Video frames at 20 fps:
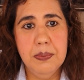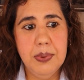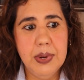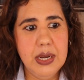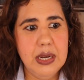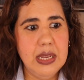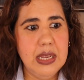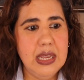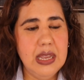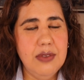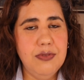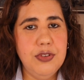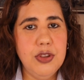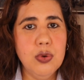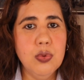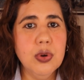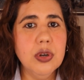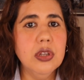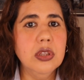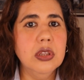But if
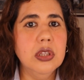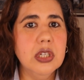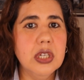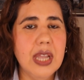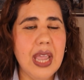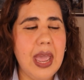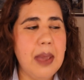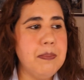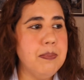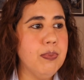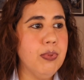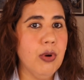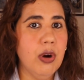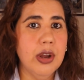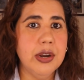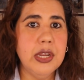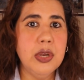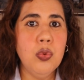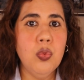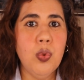you were to look at
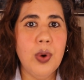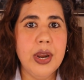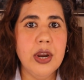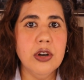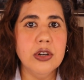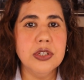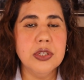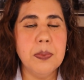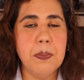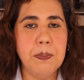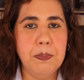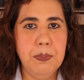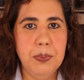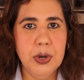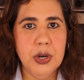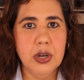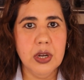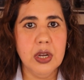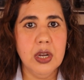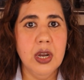Bronnie Ware's
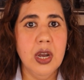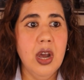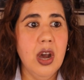book